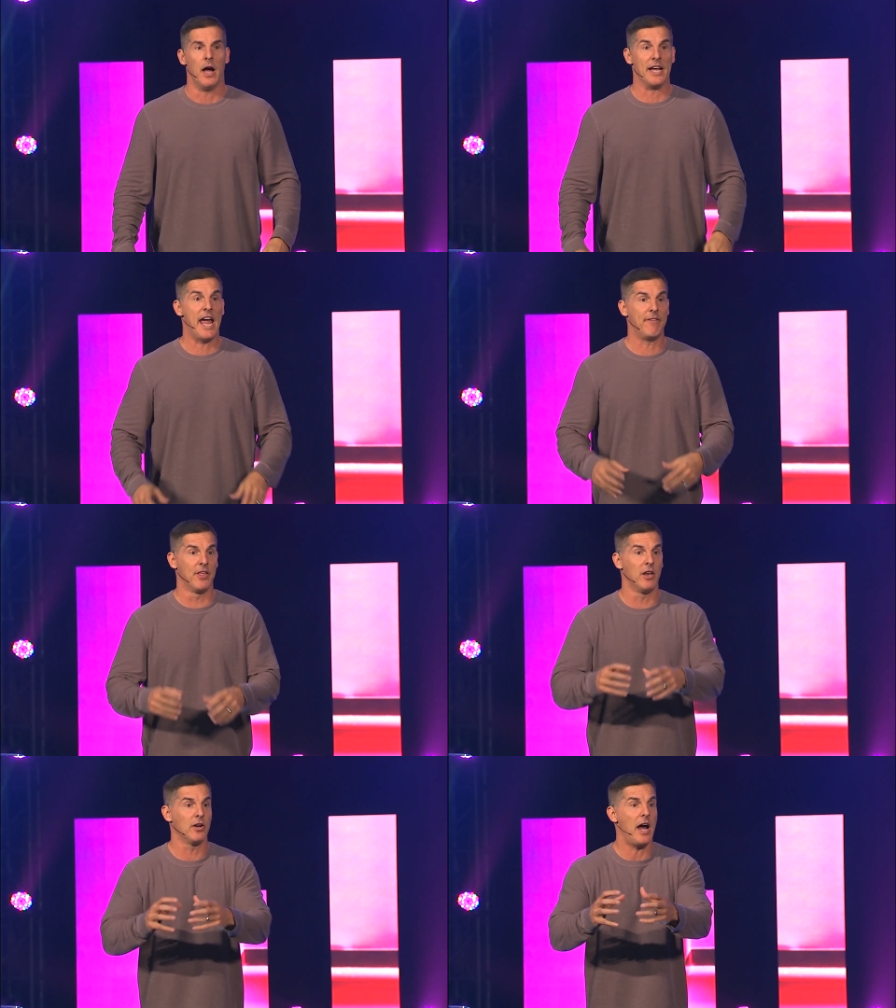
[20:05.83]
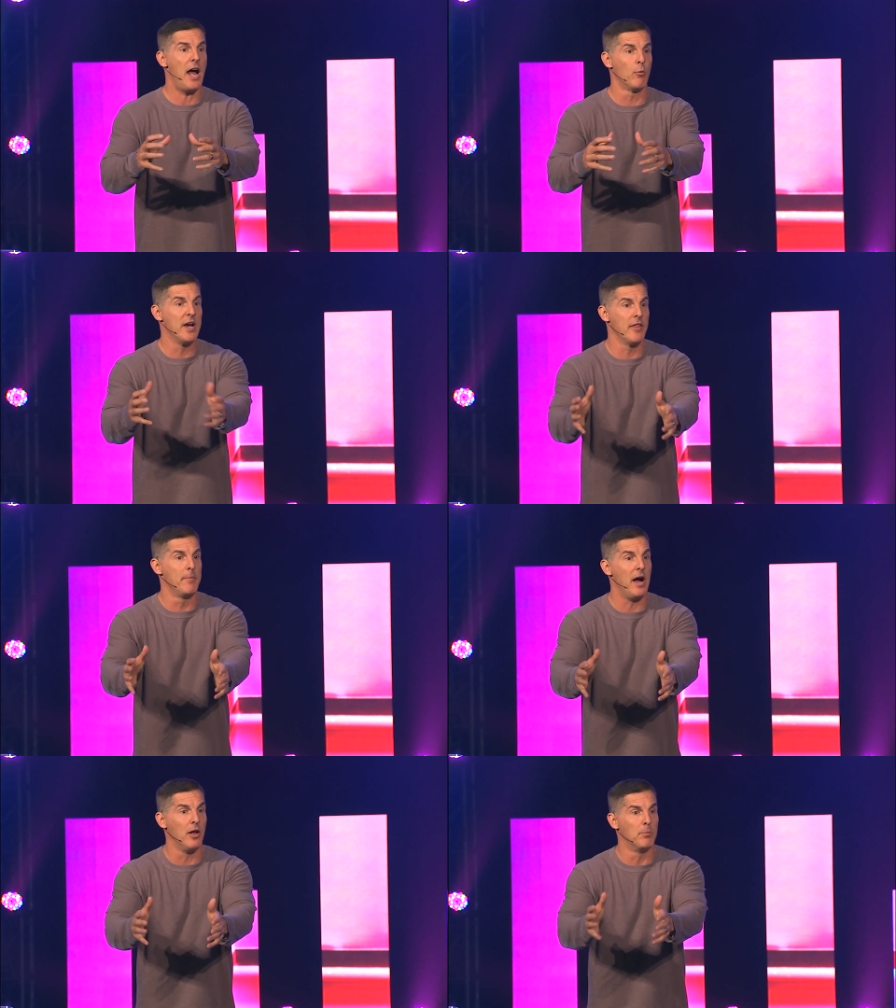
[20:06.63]
I gave the little guy ringing the
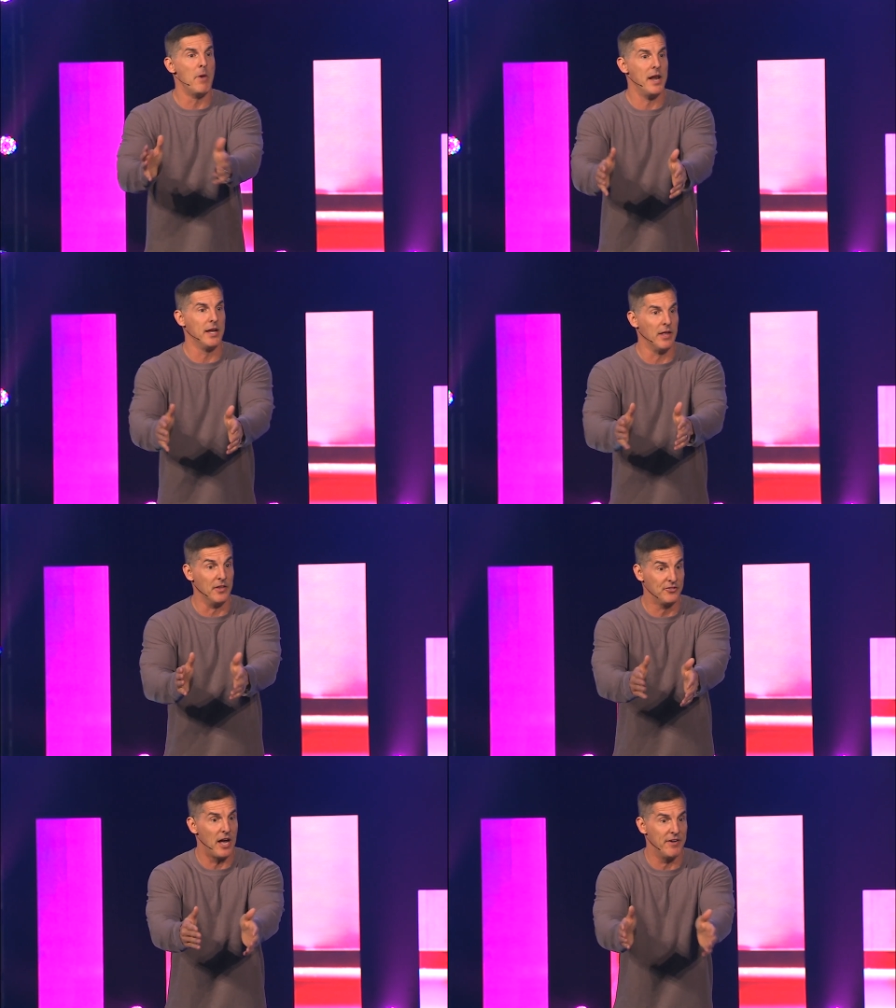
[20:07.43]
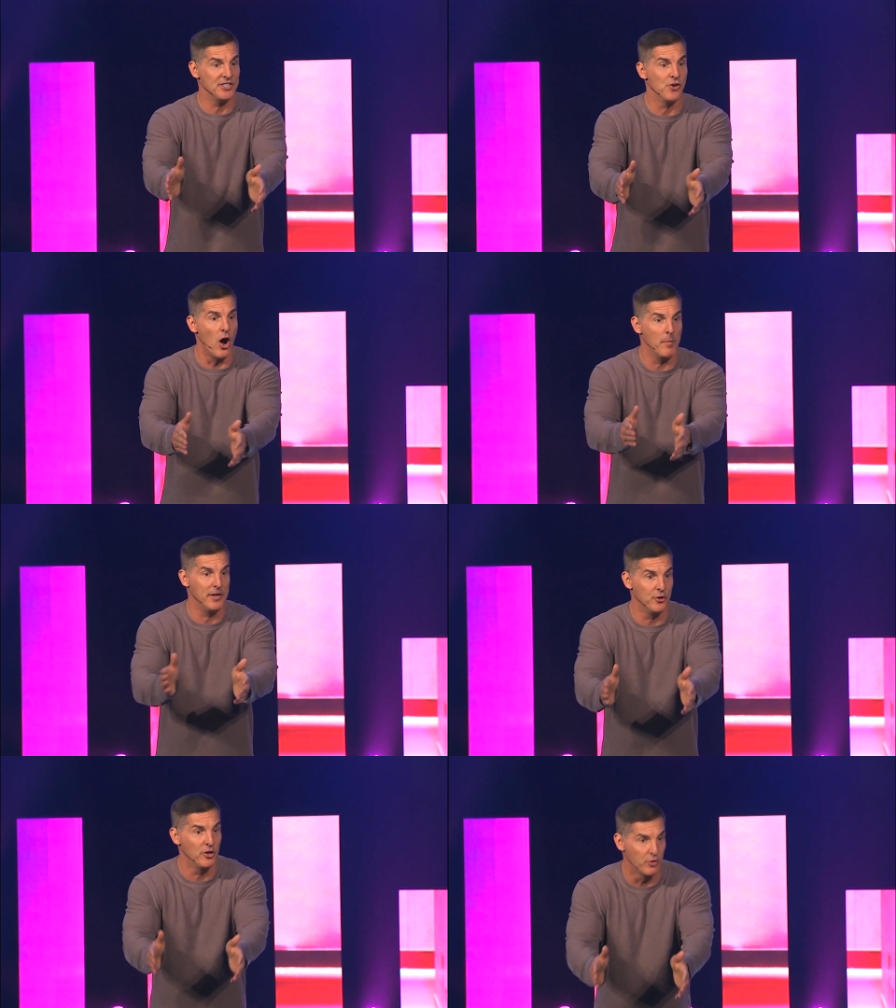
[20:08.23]
bell money at the Salvation
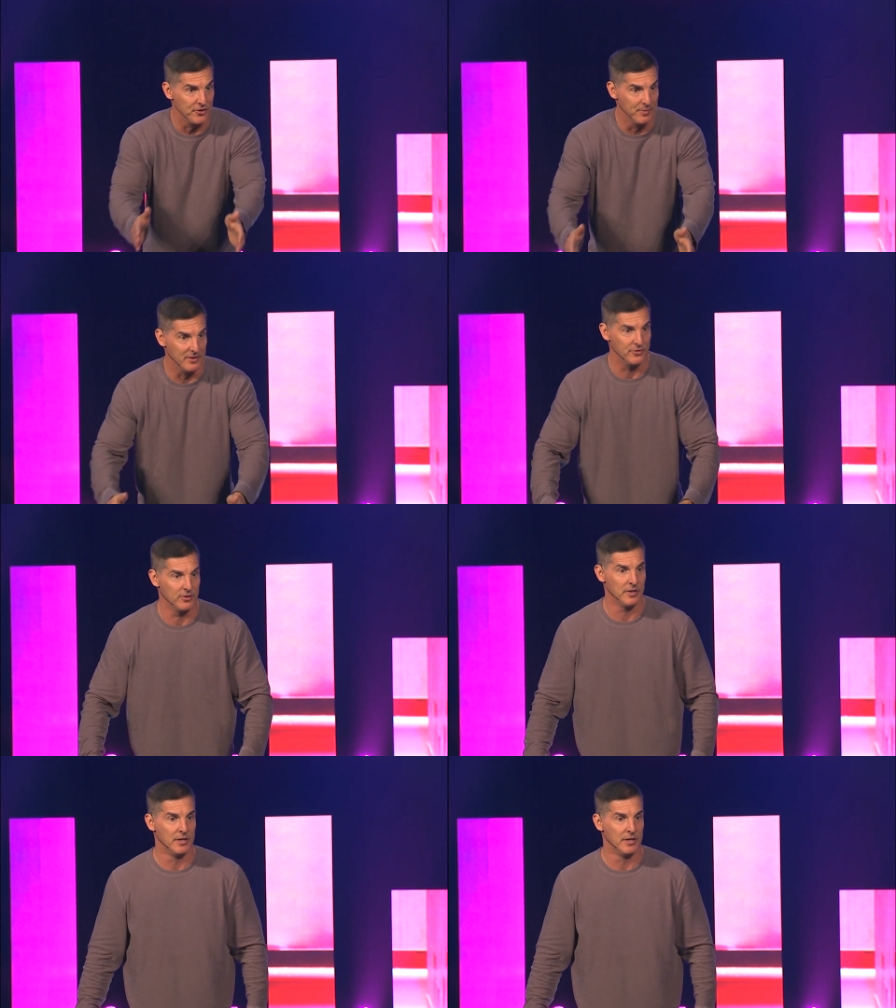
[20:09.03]
Army during Christmas.